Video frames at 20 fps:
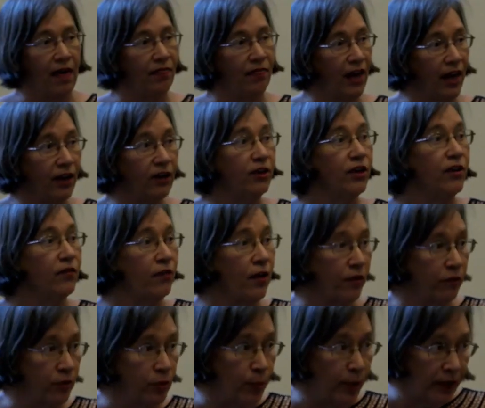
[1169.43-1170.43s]
That'll give
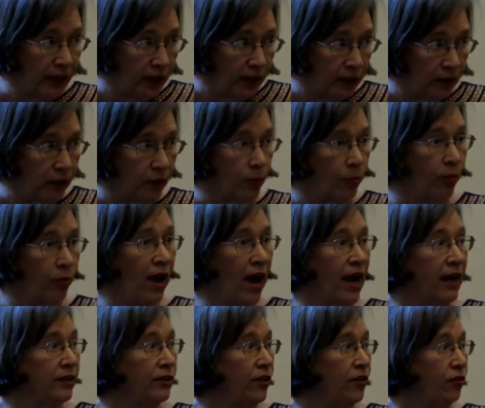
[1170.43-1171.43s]
everybody a little
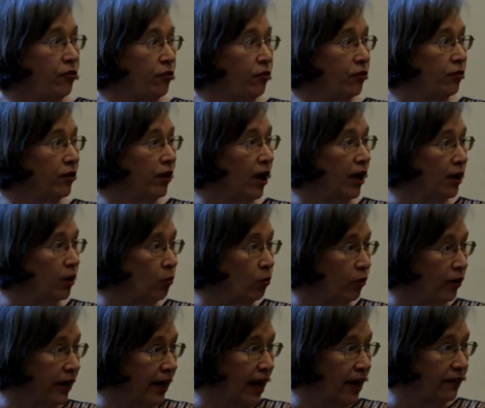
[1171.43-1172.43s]
practice. You can kind of
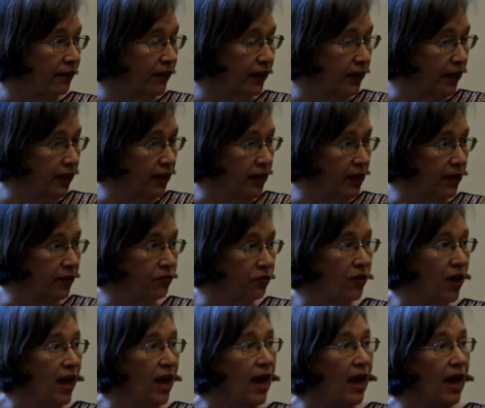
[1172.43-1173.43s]
work out the kinks,
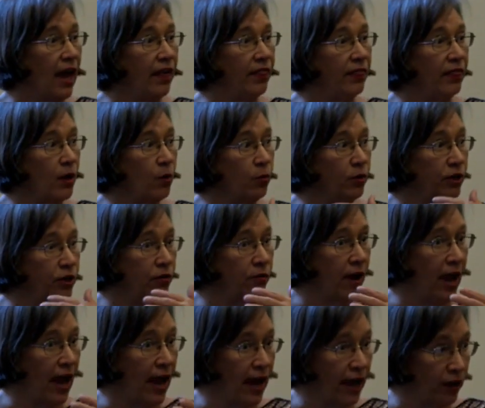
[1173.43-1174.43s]
and then when you
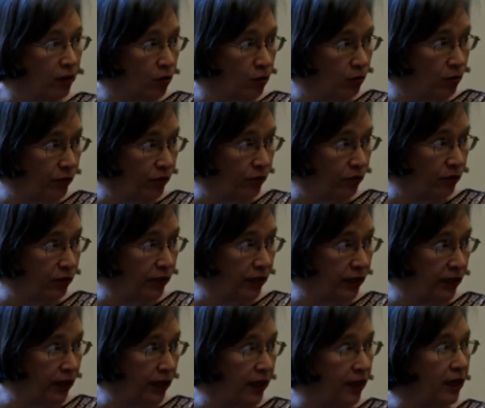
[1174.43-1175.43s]
add
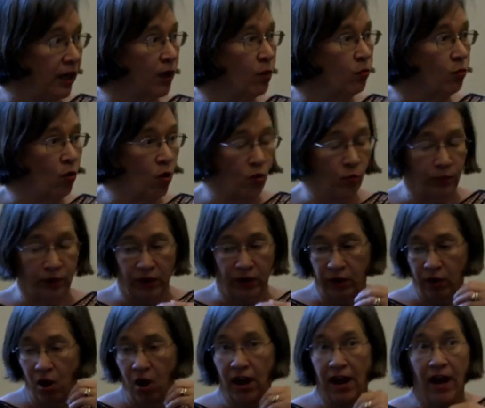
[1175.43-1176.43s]
homeschooling in, it won't
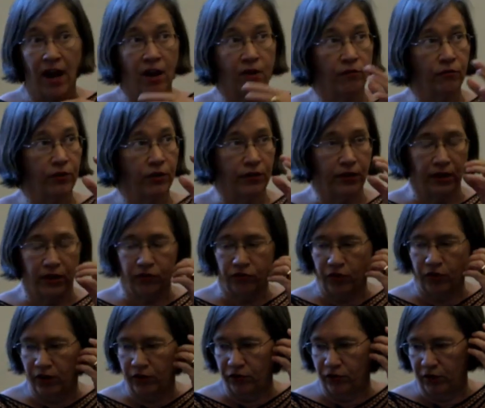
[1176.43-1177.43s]
be everything
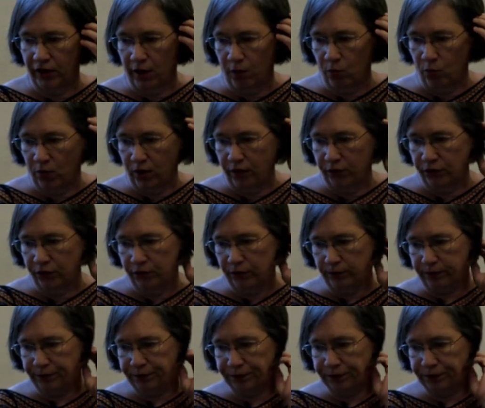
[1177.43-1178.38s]
changing at once.